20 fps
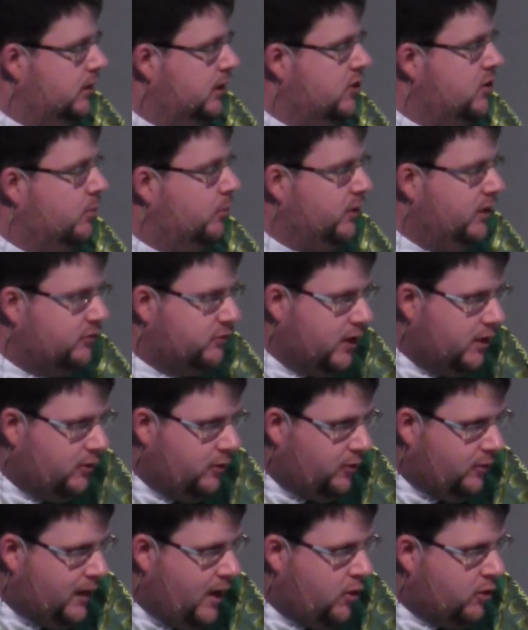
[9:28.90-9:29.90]
can you please say it a
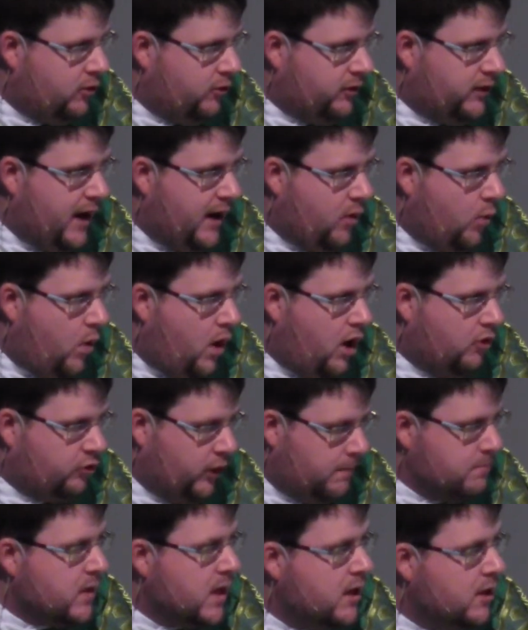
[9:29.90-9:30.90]
little louder? They're kind of
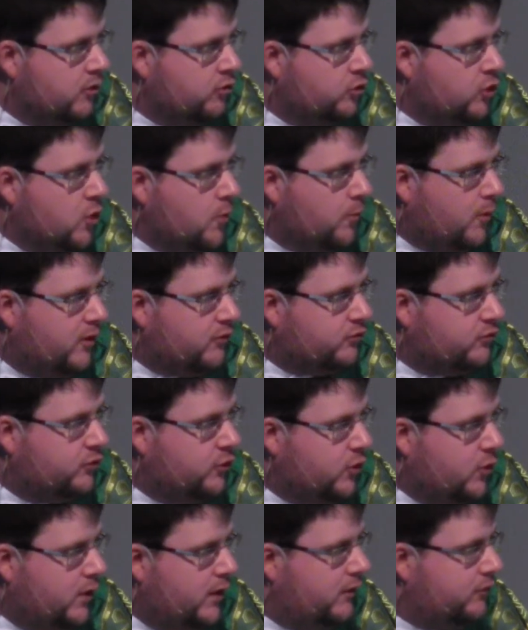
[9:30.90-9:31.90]
watching. 2 plus
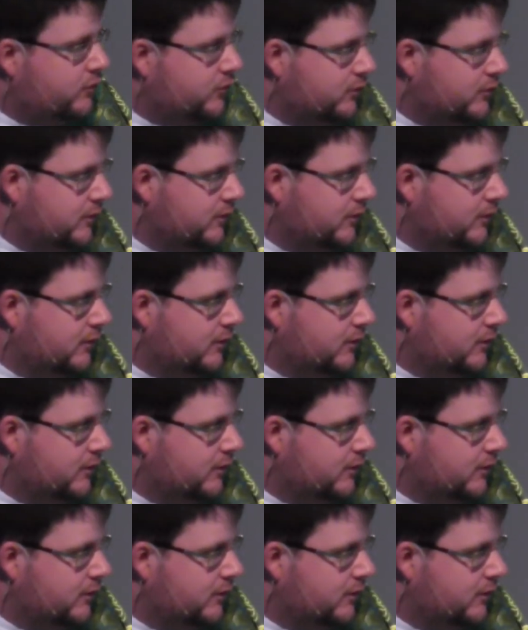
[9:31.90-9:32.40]
2 is,